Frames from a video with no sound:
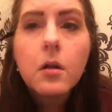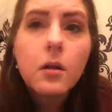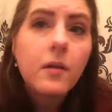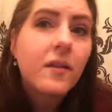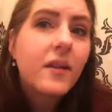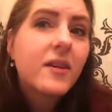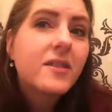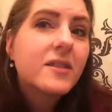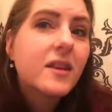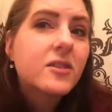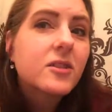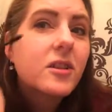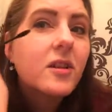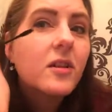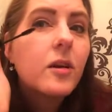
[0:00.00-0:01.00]
that is
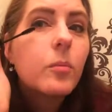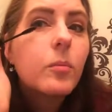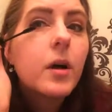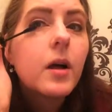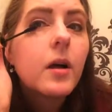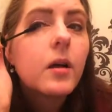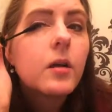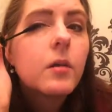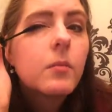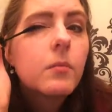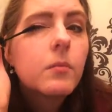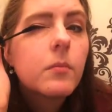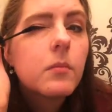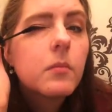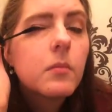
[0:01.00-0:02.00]
actually not bad.
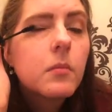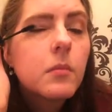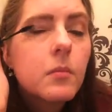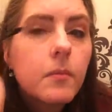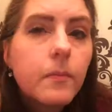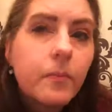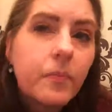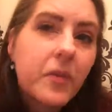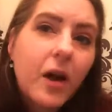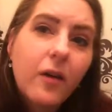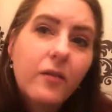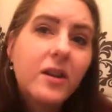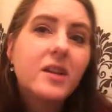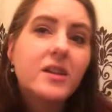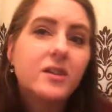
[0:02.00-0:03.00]
I
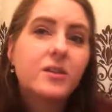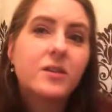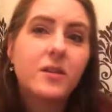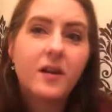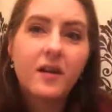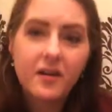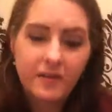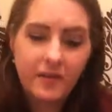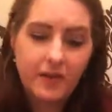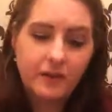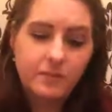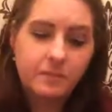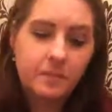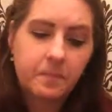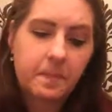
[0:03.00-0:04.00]
really do like that.
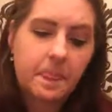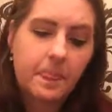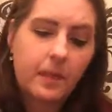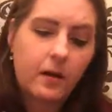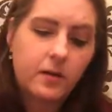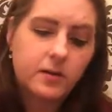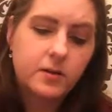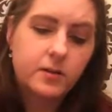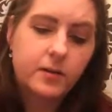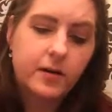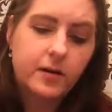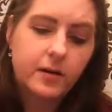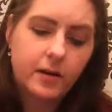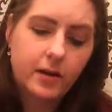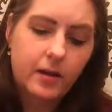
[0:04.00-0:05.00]
I do
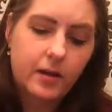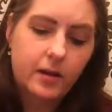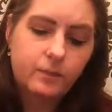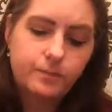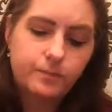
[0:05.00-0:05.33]
like it.